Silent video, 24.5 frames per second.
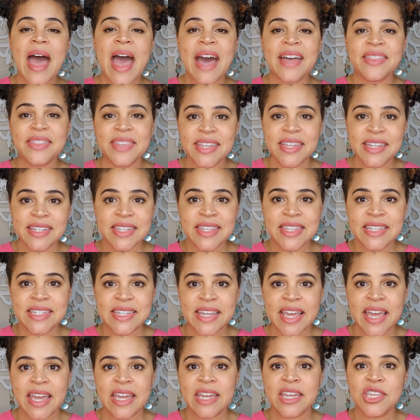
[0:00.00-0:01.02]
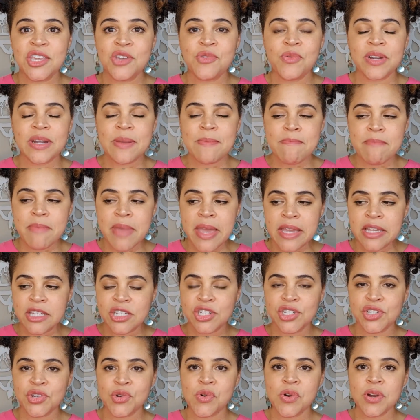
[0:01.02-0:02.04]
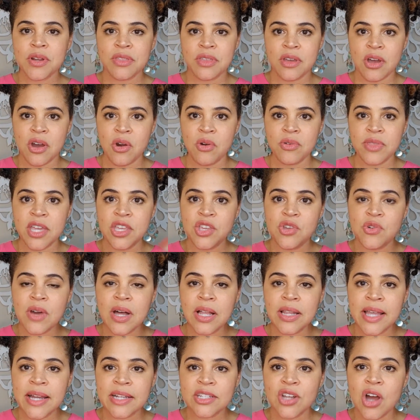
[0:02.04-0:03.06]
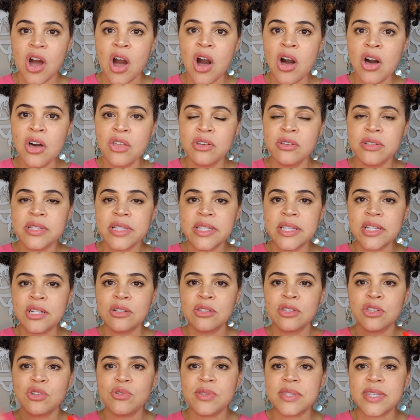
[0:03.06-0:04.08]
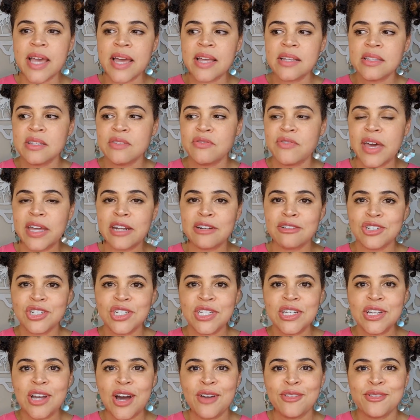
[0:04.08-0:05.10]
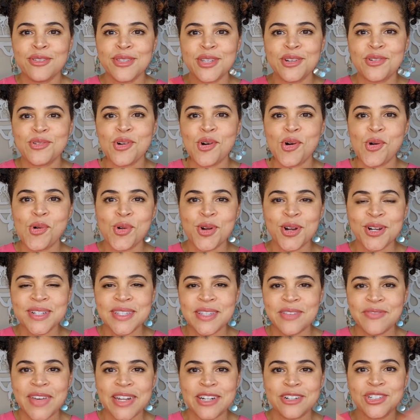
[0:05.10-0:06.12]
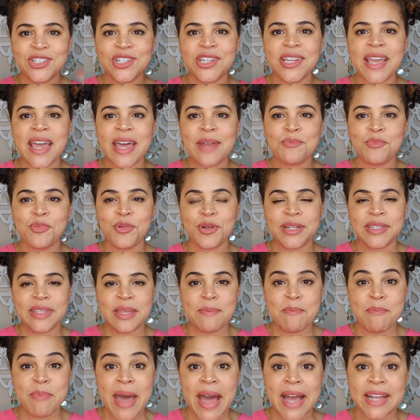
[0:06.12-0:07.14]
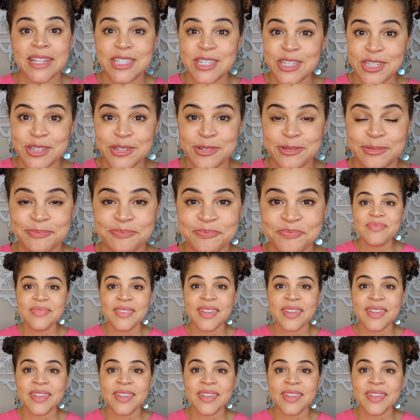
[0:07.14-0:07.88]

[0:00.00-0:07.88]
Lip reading: At the end of the day, you want to make sure though that you collect all those little loose ends of energy, all those little cords of energy and bring them back to you.